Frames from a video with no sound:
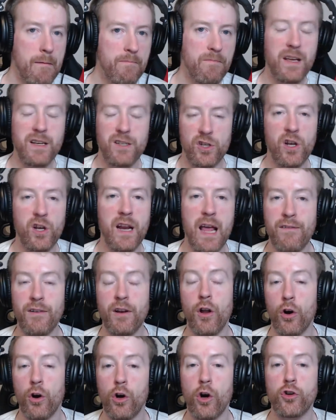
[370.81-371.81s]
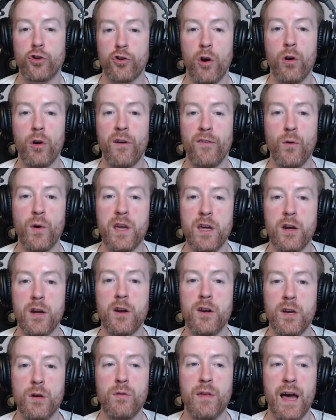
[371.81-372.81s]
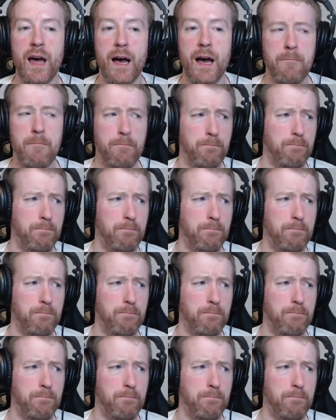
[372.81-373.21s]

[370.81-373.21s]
they certainly have a lot of control over what you can do there.